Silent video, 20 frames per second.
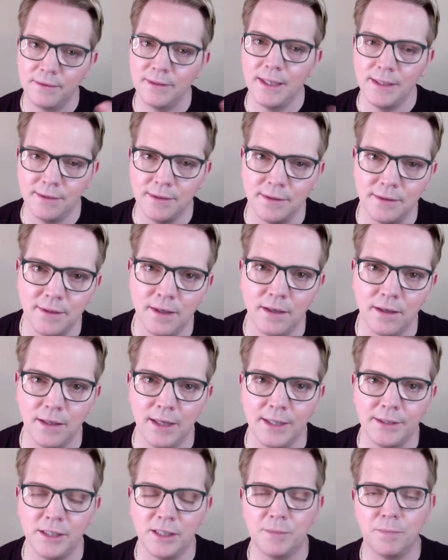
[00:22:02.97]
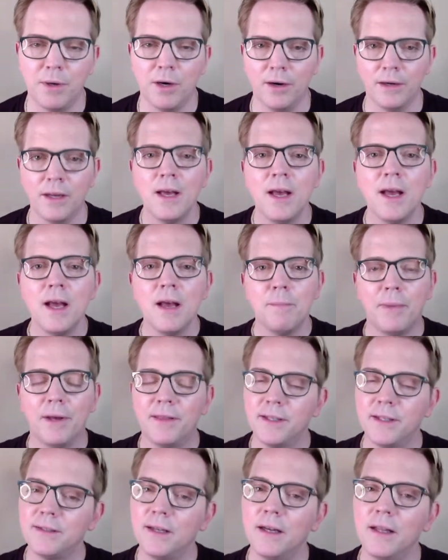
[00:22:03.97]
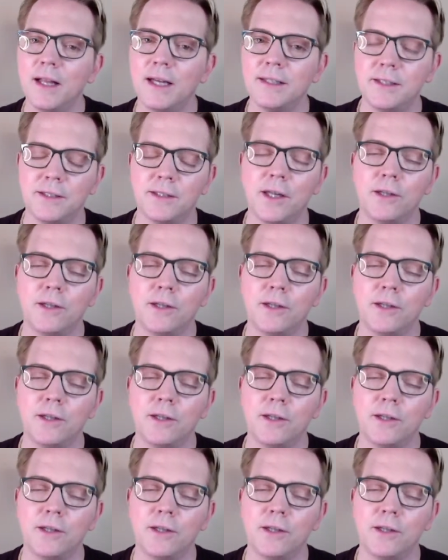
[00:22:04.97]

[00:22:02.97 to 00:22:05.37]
that's the sunglasses part, but the sunglasses